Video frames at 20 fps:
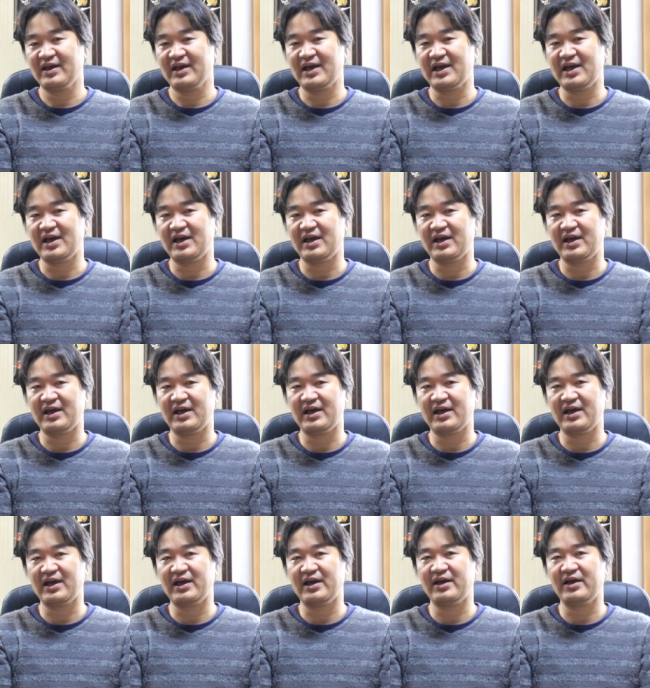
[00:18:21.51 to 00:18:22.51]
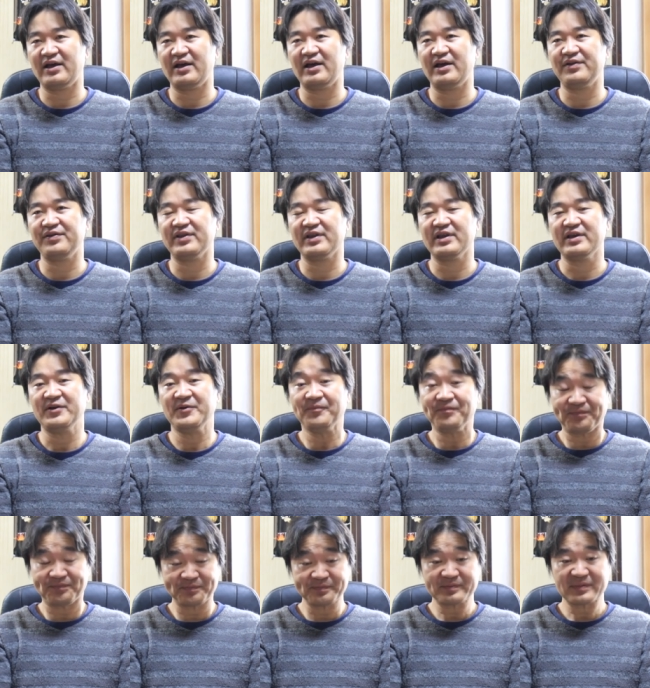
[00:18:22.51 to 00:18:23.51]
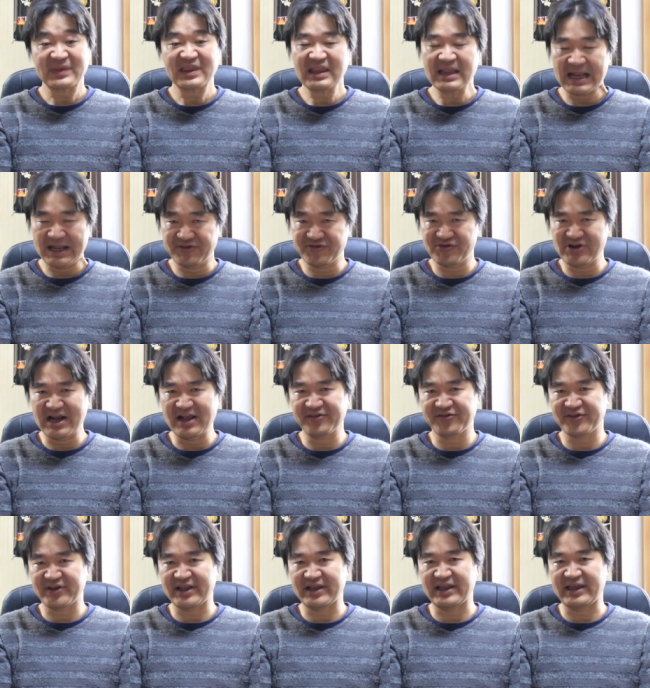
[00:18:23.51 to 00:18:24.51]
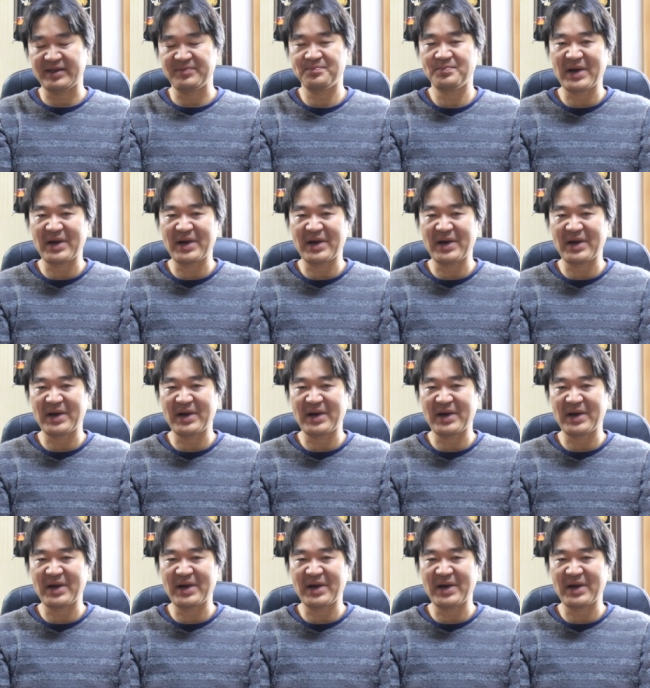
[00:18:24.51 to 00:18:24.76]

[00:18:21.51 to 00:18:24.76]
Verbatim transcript: and um, translate in